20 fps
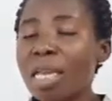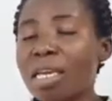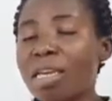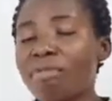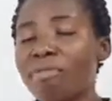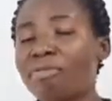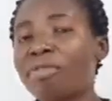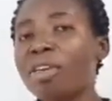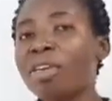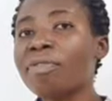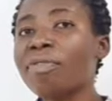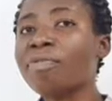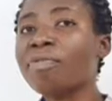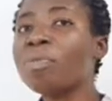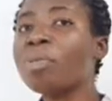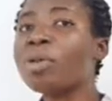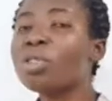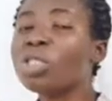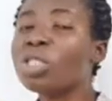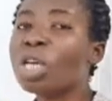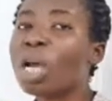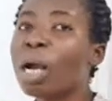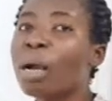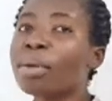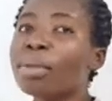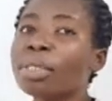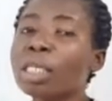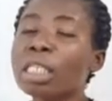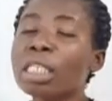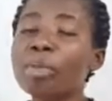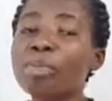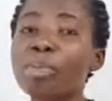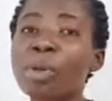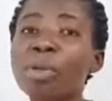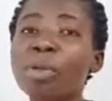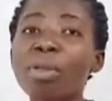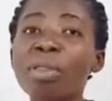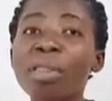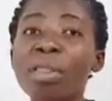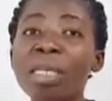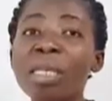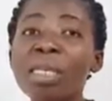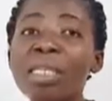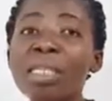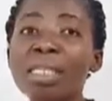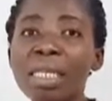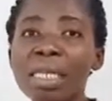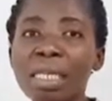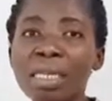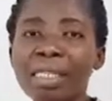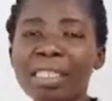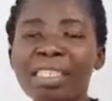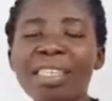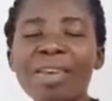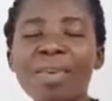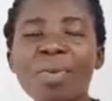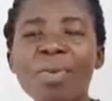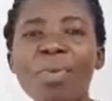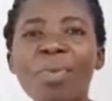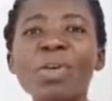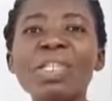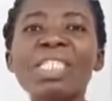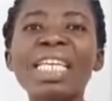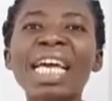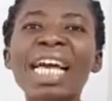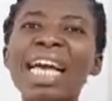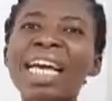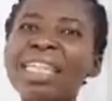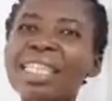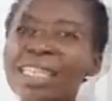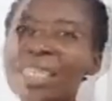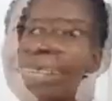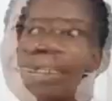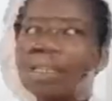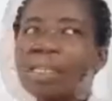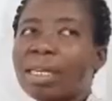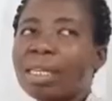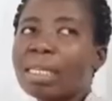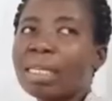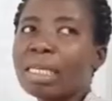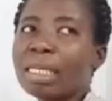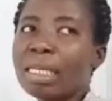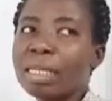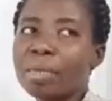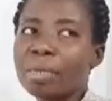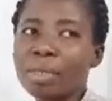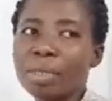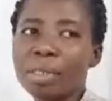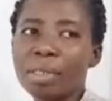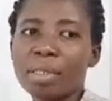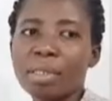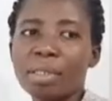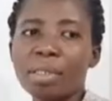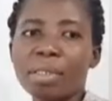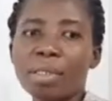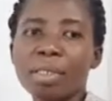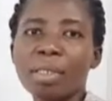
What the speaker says: If a female child is born on these days, these are the names